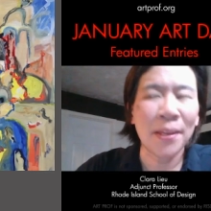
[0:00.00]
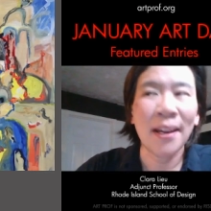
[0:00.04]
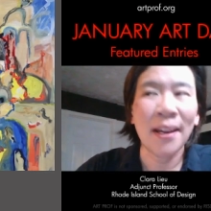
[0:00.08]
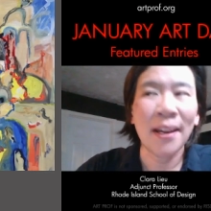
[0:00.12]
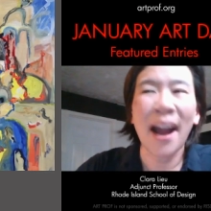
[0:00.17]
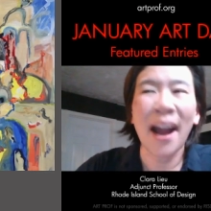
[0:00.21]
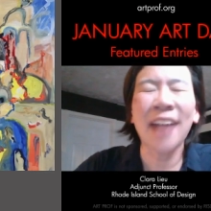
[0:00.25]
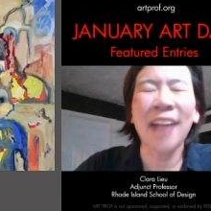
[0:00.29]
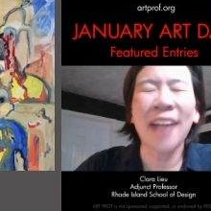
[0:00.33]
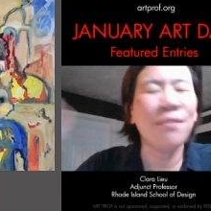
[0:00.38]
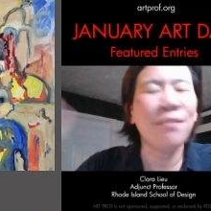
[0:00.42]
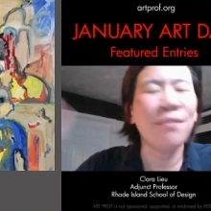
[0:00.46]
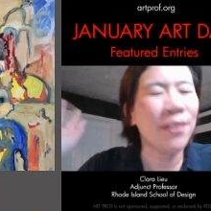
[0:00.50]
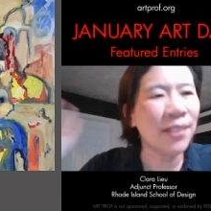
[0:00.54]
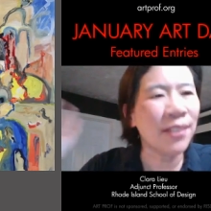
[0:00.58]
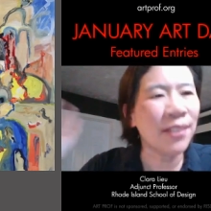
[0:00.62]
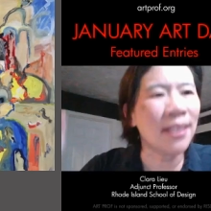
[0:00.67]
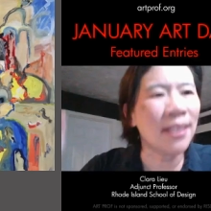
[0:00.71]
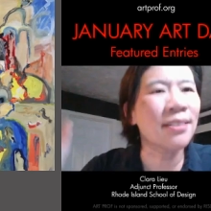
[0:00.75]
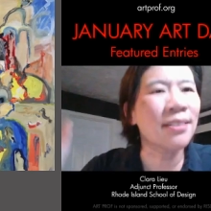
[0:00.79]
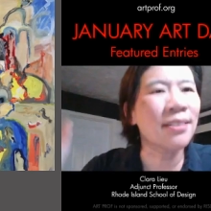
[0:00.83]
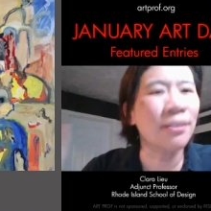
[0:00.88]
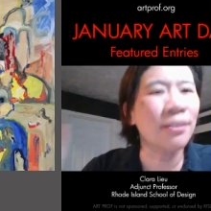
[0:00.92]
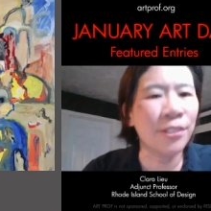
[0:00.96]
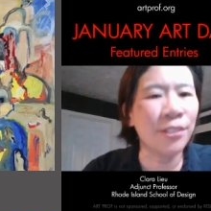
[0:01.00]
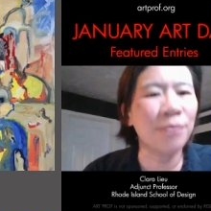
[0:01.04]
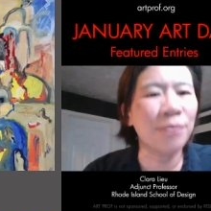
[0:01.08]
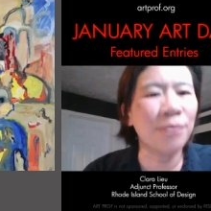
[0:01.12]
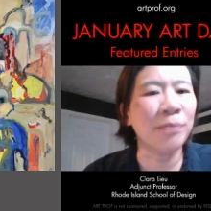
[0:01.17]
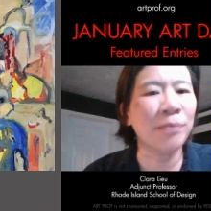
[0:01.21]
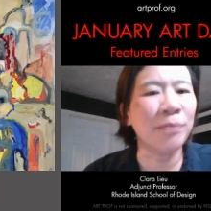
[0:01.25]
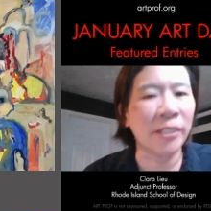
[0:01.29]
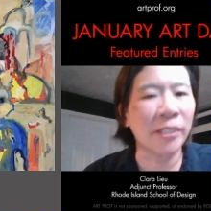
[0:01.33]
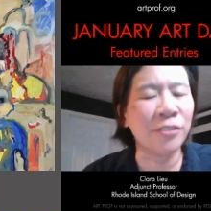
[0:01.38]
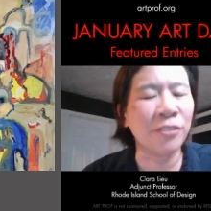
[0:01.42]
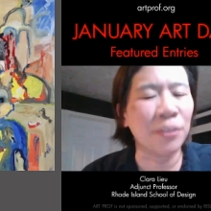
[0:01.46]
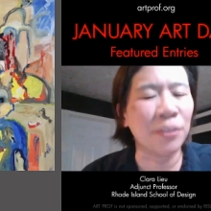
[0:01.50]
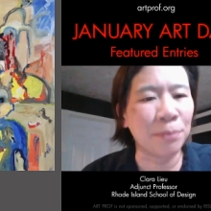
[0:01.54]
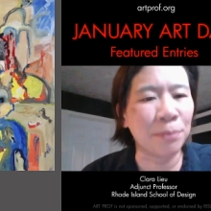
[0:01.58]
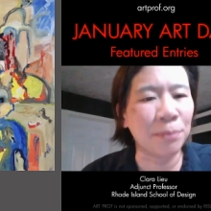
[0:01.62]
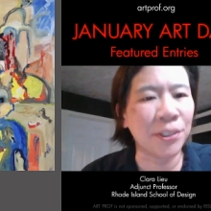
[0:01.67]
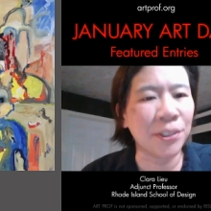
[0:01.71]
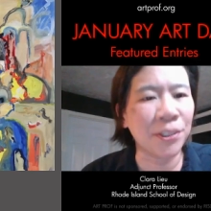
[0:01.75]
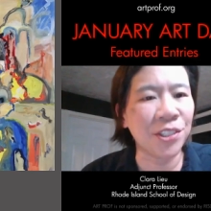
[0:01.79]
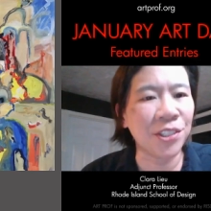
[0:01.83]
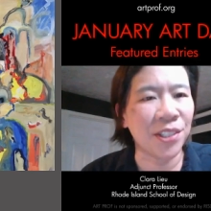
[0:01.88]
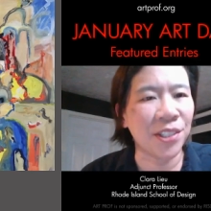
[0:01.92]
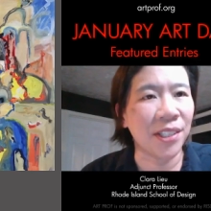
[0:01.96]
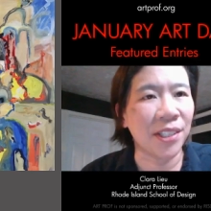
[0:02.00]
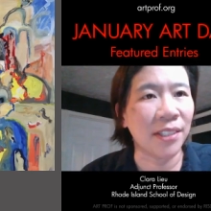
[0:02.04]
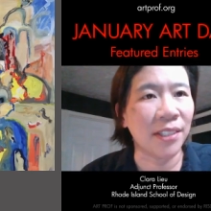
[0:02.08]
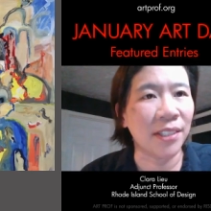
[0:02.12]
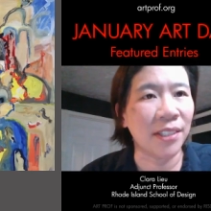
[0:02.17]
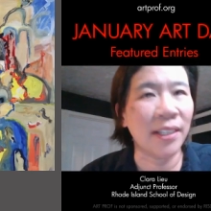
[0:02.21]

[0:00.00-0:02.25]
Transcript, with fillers: I feel like he's a little bit underappreciated.